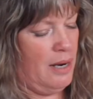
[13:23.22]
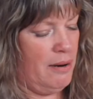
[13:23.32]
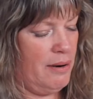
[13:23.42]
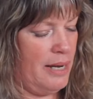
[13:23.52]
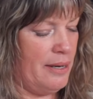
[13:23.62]

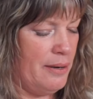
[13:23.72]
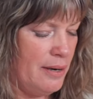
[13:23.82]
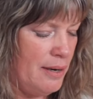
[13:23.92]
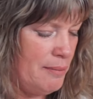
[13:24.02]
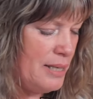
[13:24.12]
All right,
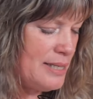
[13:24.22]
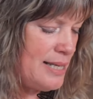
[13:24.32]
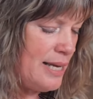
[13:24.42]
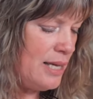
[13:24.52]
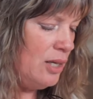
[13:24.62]
I'm gonna
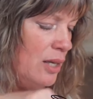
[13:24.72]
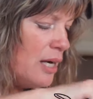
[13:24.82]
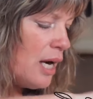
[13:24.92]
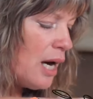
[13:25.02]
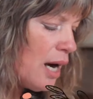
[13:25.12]
take a
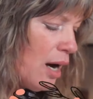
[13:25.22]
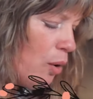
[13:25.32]
look.